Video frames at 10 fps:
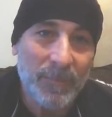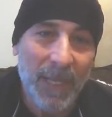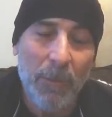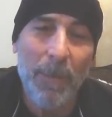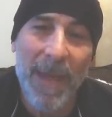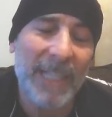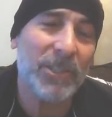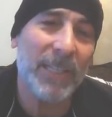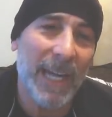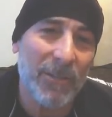Now
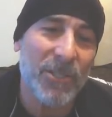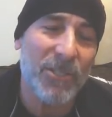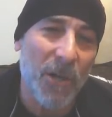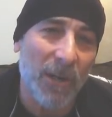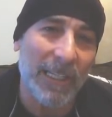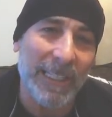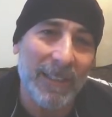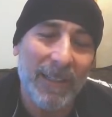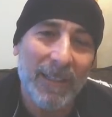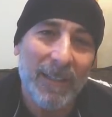imagine how startling
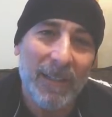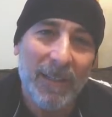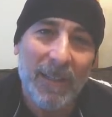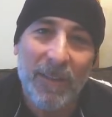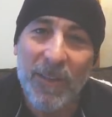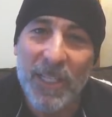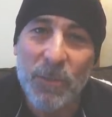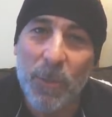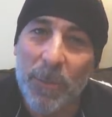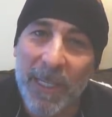
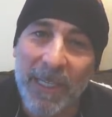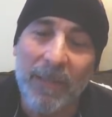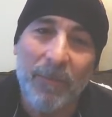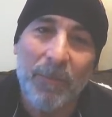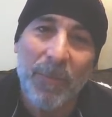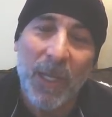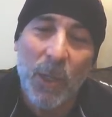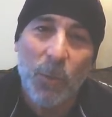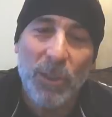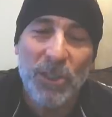this would be,
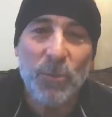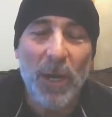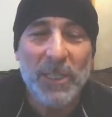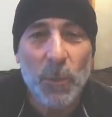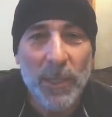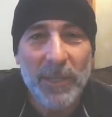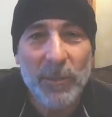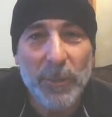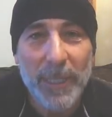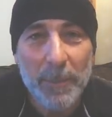which is why
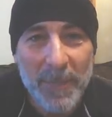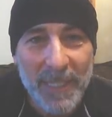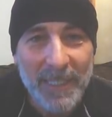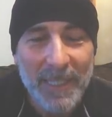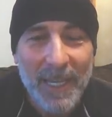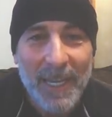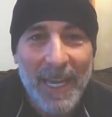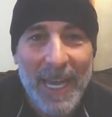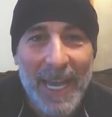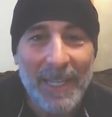23andMe
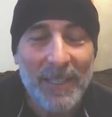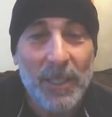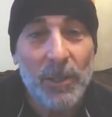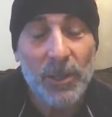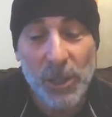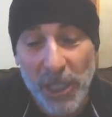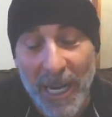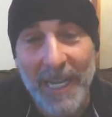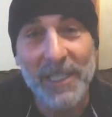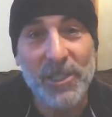had
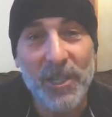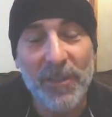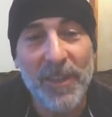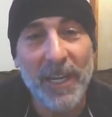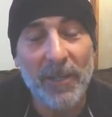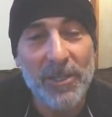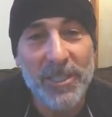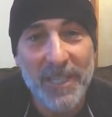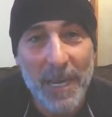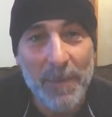changed their
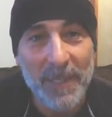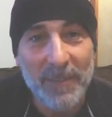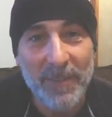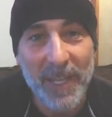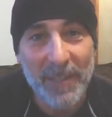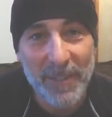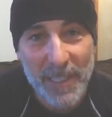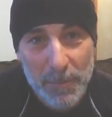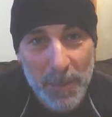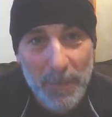statement that
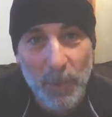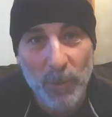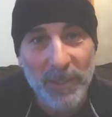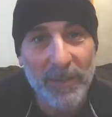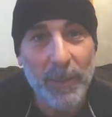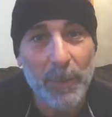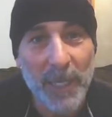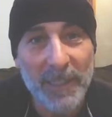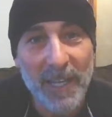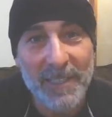these people within their
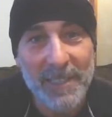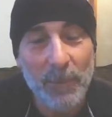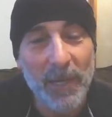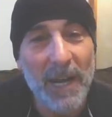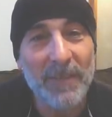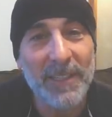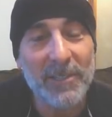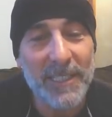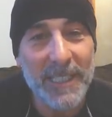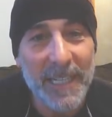bloodlines that were having their
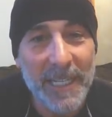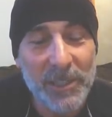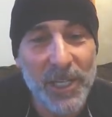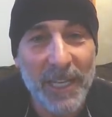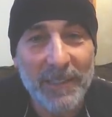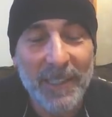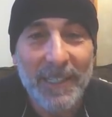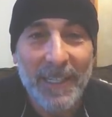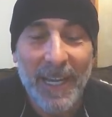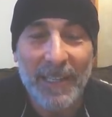DNA checked
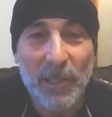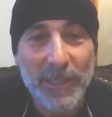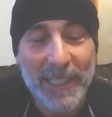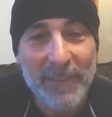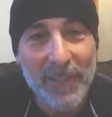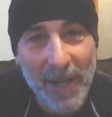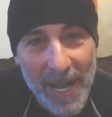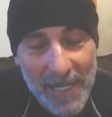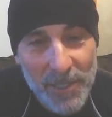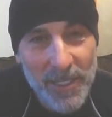and looking at their
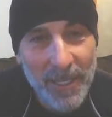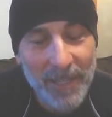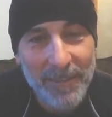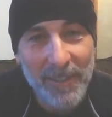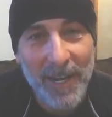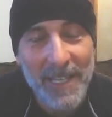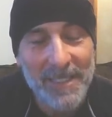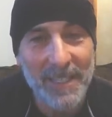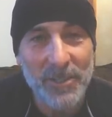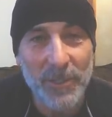
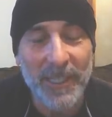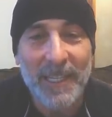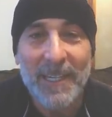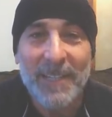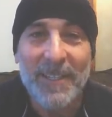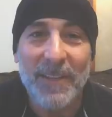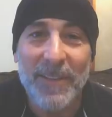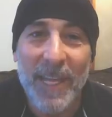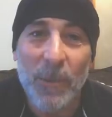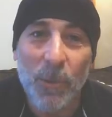ancestry, that
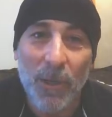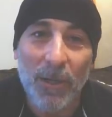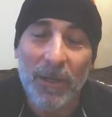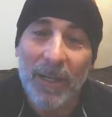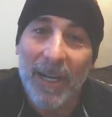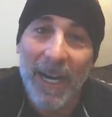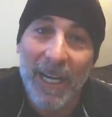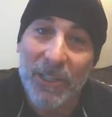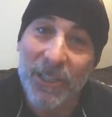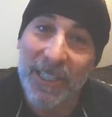they were
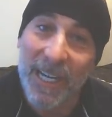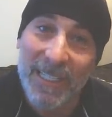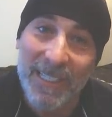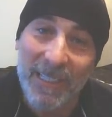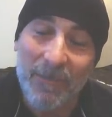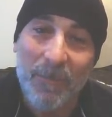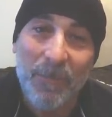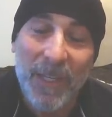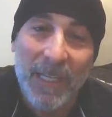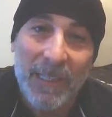Ashkenazi.
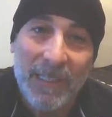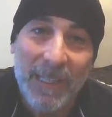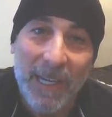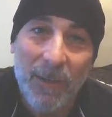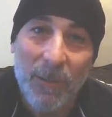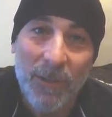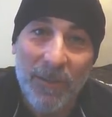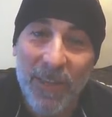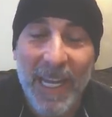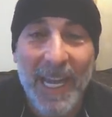Now,
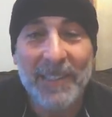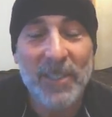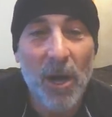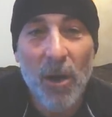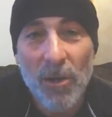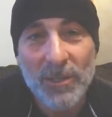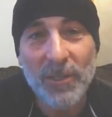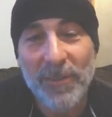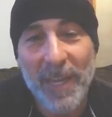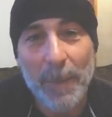they had to
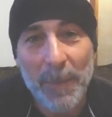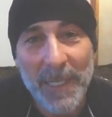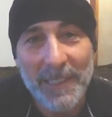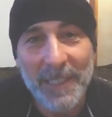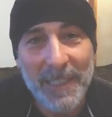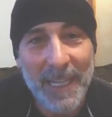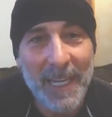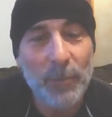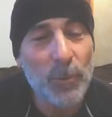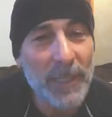alter that opinion
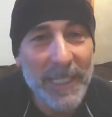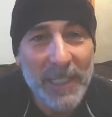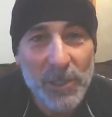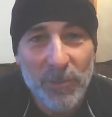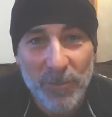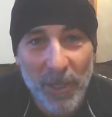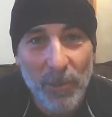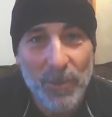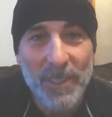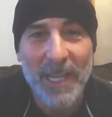and reissue
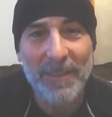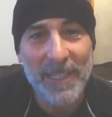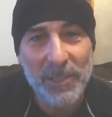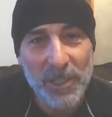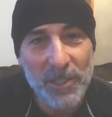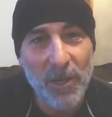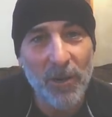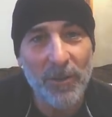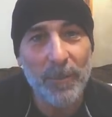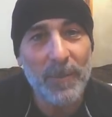those and then just
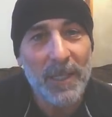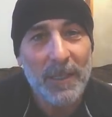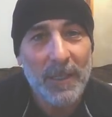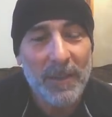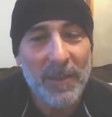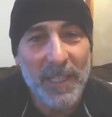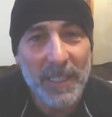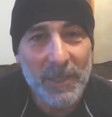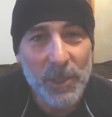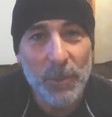call them
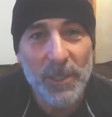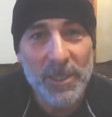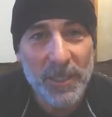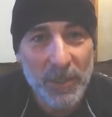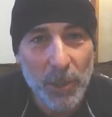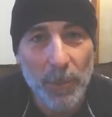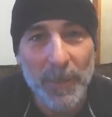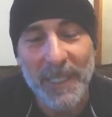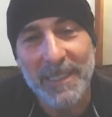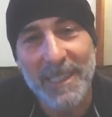the Jewish
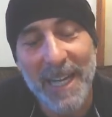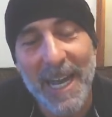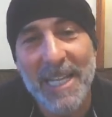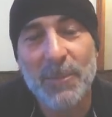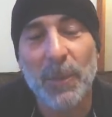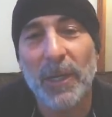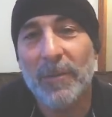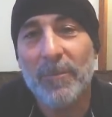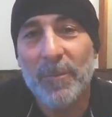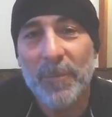European diaspora.